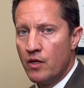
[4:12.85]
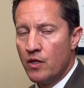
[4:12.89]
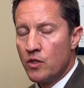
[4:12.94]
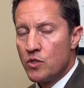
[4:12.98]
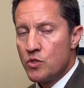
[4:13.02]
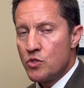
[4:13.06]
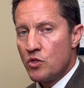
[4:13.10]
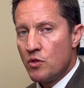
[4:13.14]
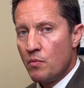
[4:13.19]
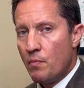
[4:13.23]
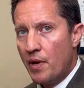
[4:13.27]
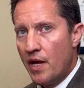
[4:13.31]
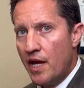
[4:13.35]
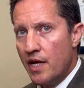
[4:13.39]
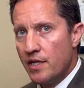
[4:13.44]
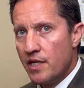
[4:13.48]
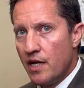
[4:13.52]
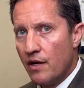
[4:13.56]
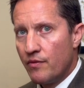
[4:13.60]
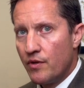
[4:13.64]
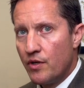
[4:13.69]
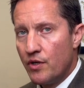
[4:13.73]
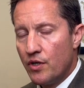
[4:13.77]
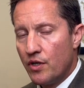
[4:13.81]
So the pain
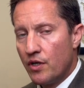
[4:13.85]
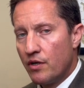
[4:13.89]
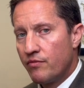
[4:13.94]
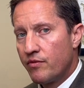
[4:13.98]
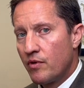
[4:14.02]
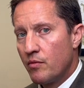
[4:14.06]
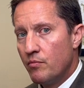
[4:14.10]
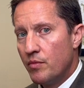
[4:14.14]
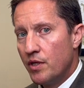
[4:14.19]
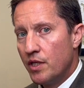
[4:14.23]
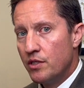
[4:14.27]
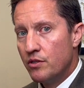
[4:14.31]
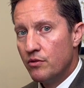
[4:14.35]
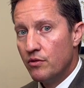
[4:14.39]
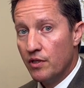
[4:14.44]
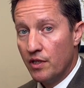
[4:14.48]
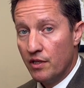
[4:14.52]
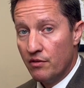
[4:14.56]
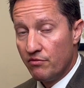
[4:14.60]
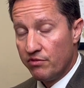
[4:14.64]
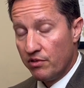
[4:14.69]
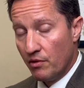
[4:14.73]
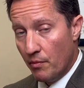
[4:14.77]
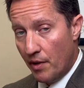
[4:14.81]
down the nerve can be due to
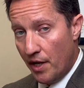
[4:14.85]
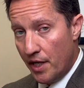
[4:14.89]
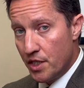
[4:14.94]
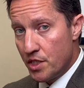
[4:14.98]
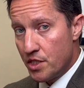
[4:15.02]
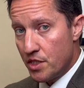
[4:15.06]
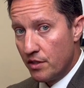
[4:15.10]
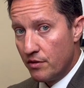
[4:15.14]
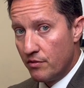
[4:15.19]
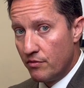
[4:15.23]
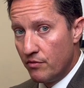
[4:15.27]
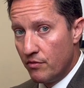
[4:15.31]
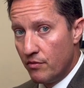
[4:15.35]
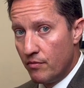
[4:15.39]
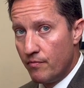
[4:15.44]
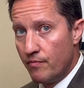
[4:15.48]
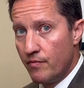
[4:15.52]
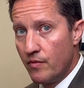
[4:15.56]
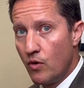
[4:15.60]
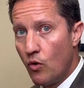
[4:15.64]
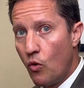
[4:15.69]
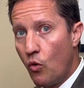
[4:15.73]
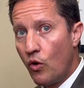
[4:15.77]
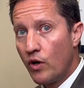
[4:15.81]
inflammation,
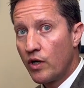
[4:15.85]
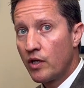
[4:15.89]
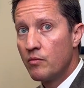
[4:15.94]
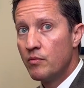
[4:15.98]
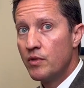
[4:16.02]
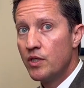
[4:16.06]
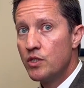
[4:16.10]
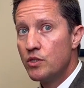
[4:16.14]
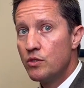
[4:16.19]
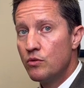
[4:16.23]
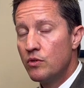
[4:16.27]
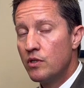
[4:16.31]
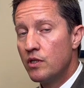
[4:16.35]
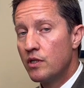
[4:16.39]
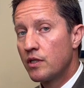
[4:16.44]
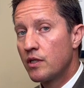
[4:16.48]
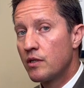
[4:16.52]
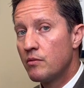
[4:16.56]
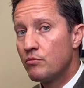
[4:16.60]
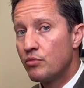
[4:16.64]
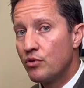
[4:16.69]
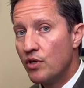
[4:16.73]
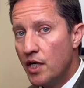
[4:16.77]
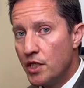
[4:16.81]
or it can be due to
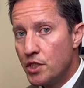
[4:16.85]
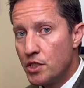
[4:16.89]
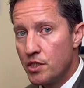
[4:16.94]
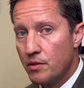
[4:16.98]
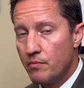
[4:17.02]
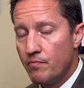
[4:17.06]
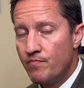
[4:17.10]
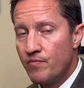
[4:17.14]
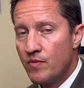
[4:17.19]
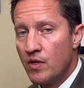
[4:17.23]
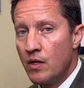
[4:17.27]
compression.